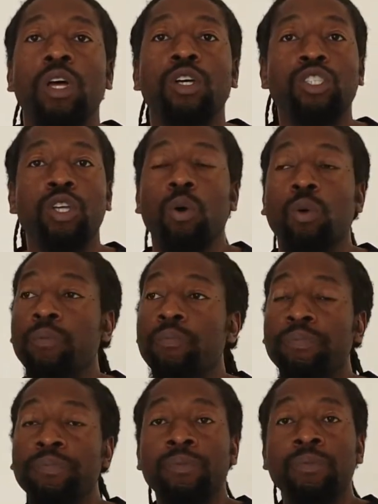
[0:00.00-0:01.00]
So
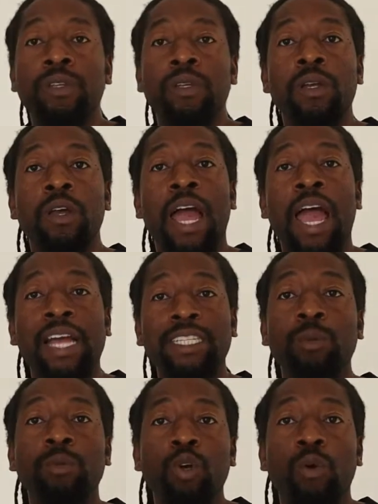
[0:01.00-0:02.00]
as he
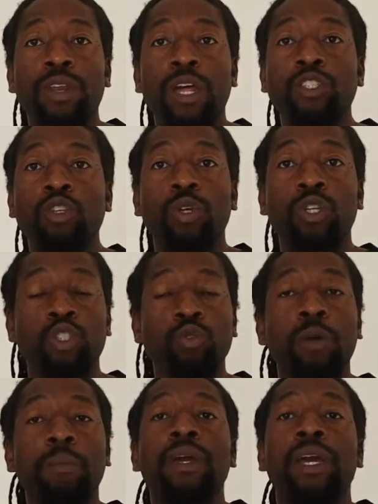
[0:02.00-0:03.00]
was over there doing the
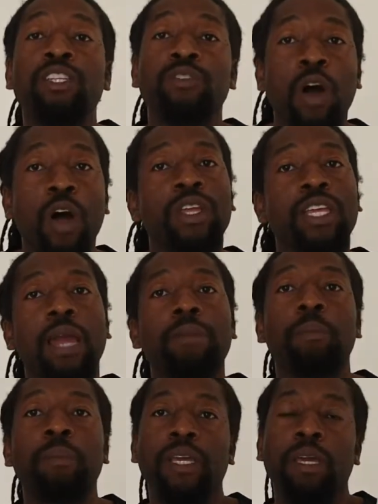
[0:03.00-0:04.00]
shrimp, his father came to
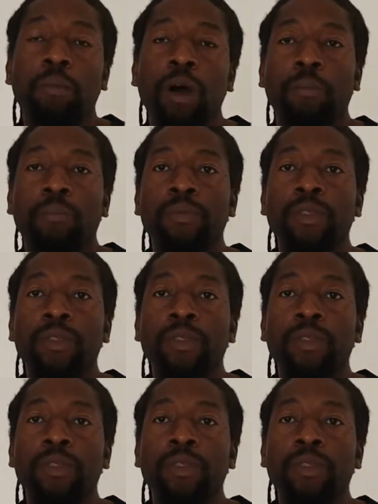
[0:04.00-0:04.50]
pick him up,